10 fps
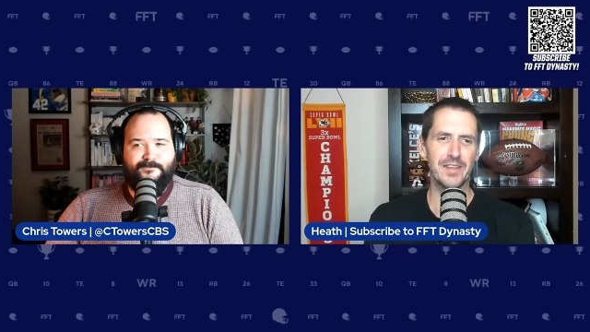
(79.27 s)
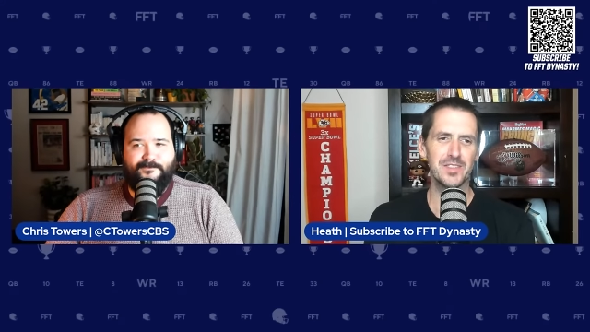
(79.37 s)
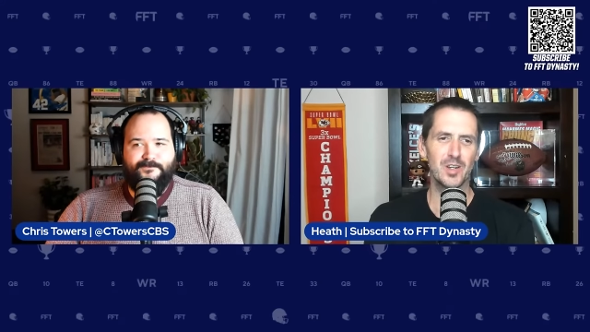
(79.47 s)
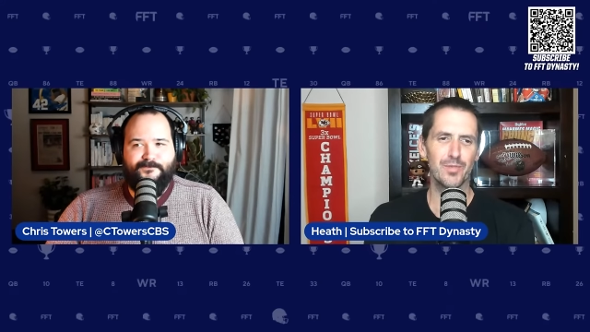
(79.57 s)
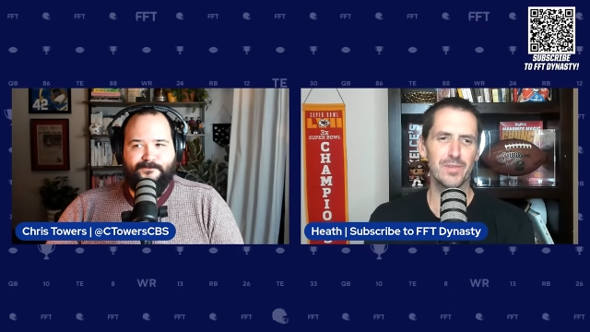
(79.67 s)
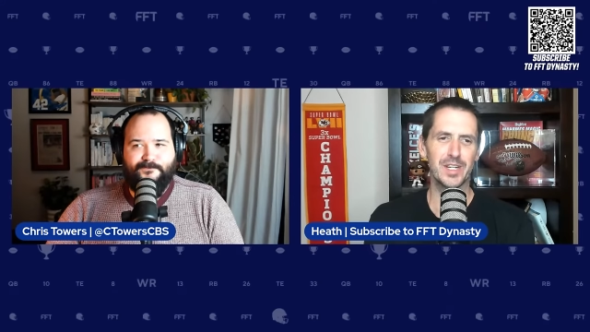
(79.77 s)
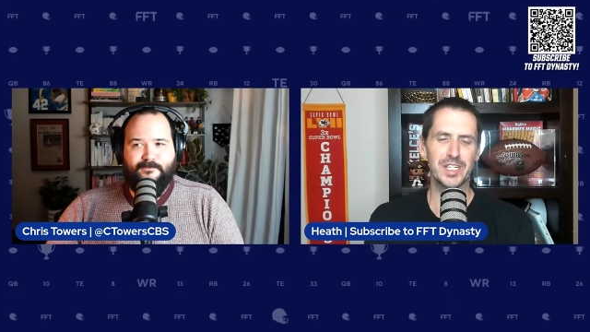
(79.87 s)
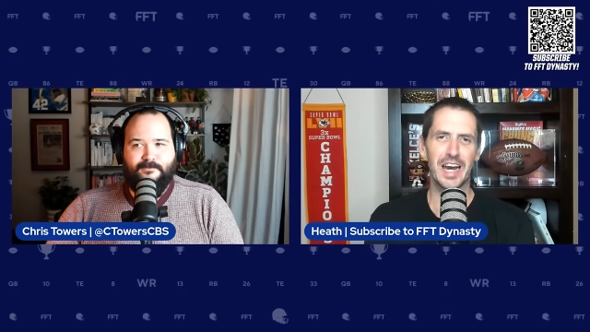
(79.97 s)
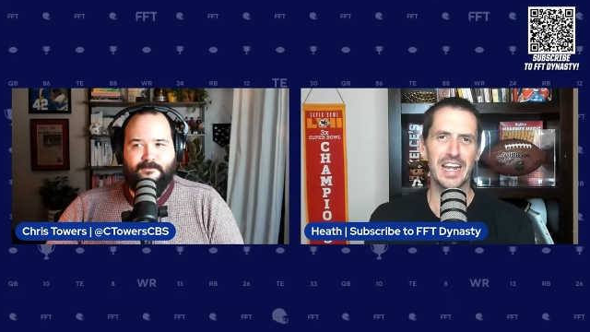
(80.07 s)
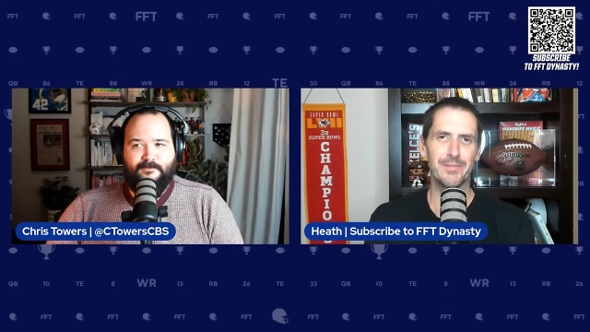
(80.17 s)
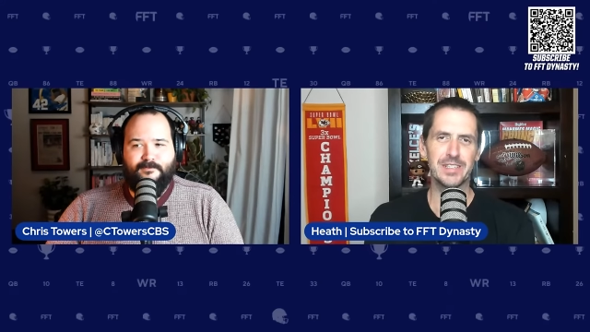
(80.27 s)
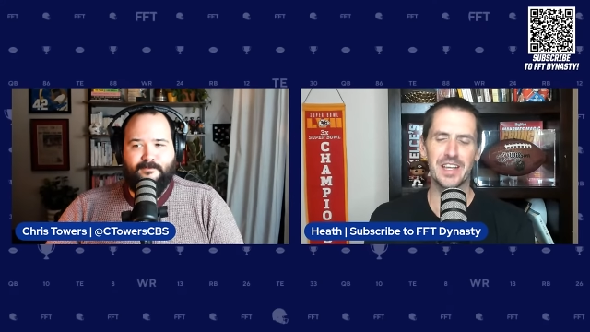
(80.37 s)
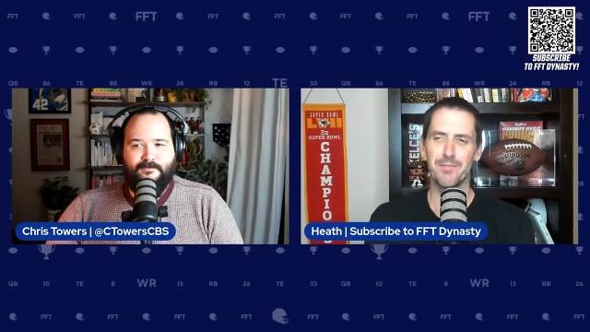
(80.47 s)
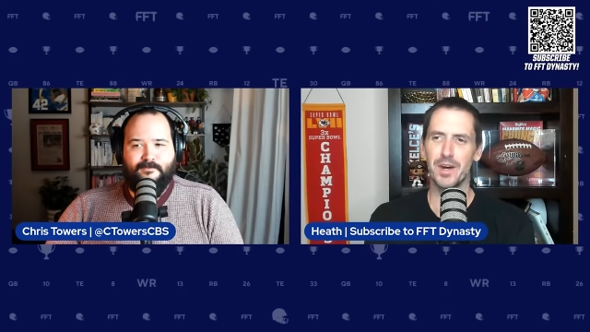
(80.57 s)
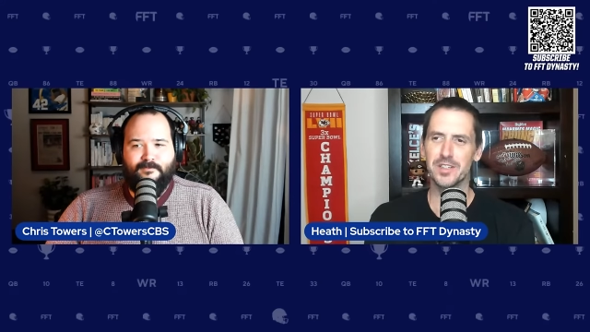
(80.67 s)
Speaker 1: I've still mm-hmm. pretty much got him as
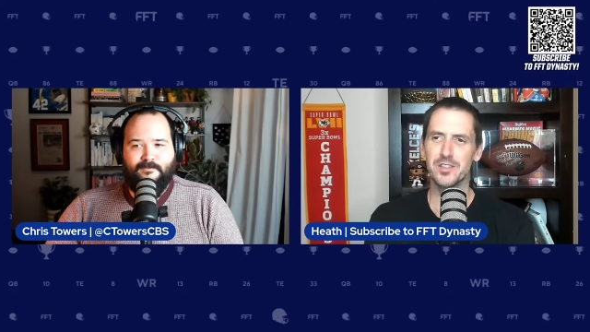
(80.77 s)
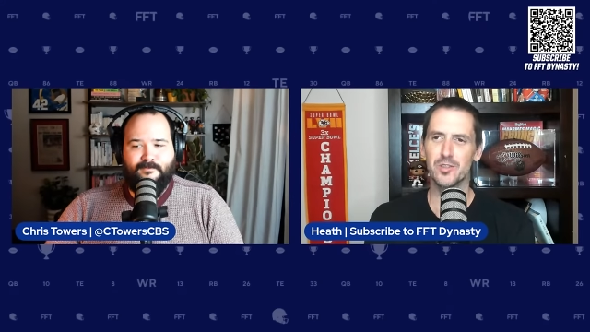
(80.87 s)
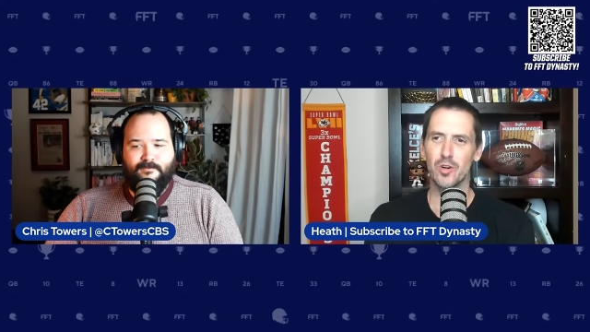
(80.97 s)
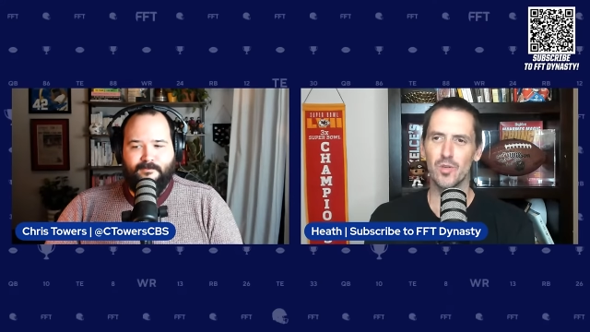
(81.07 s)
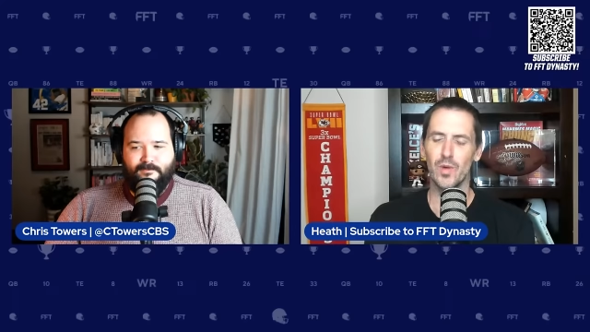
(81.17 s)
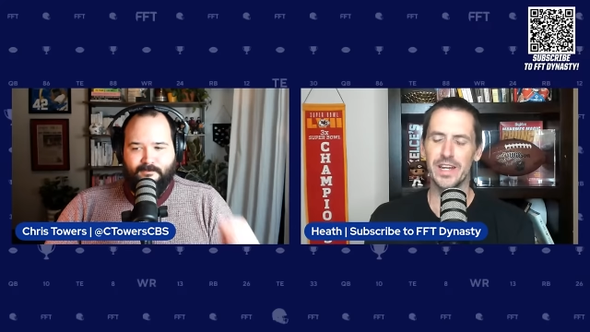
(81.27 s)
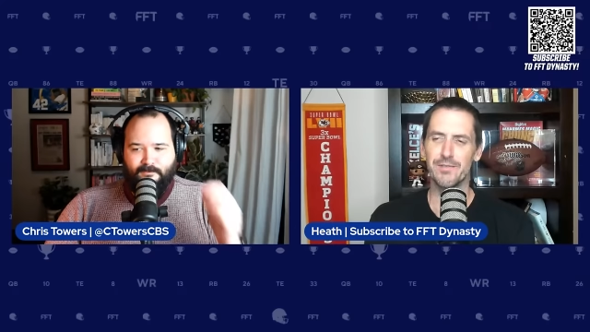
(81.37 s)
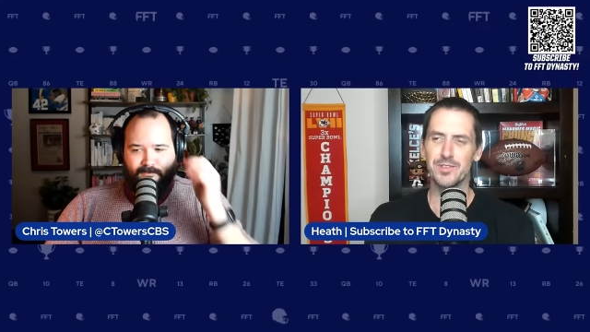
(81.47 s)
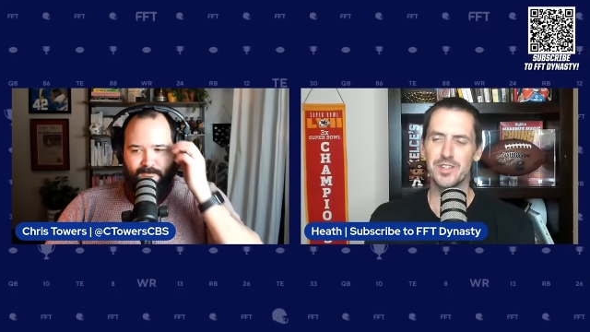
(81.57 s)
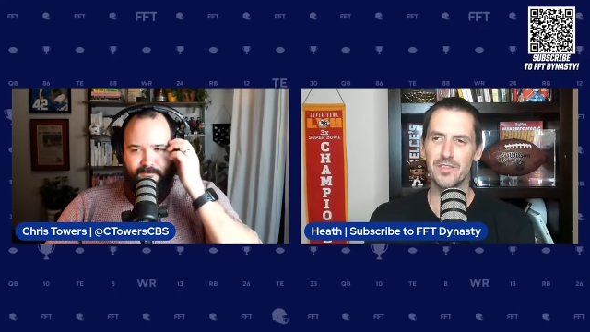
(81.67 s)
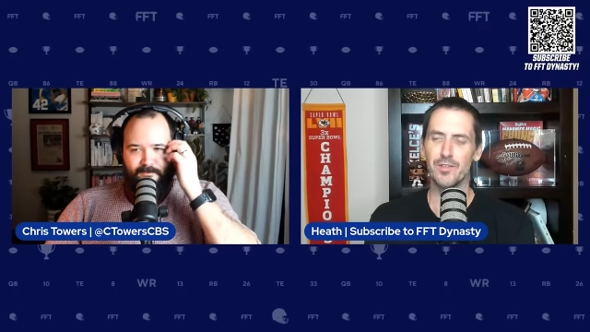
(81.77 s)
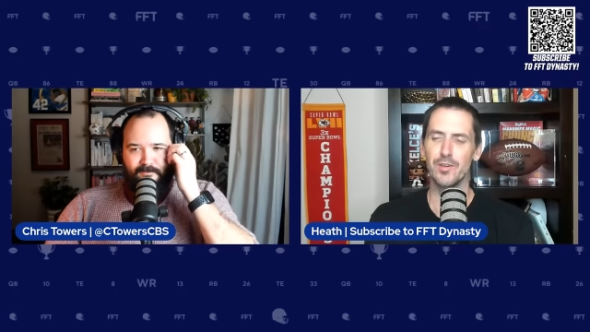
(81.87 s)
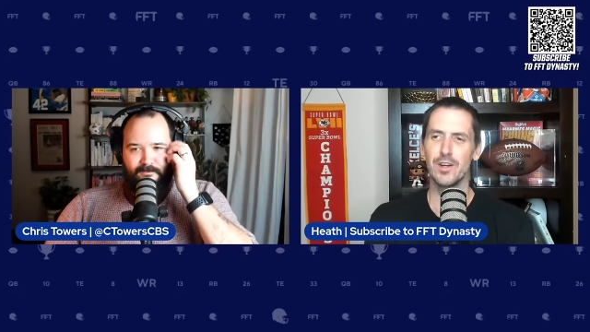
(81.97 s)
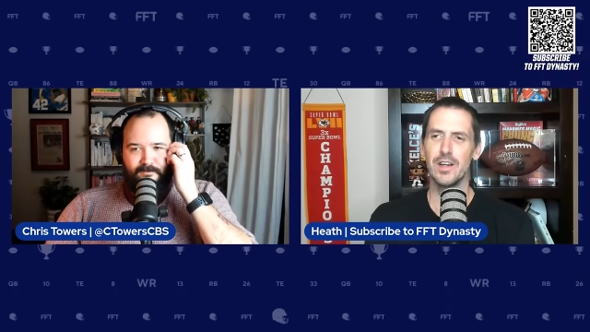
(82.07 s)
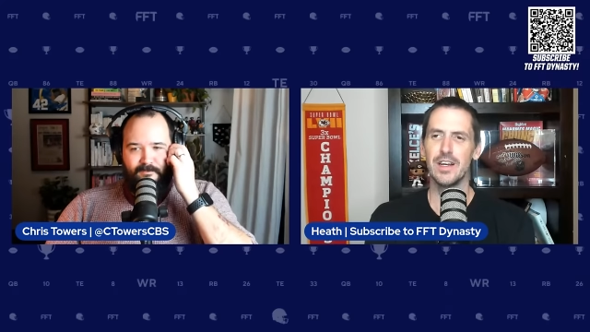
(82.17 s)
a must start wide receiver.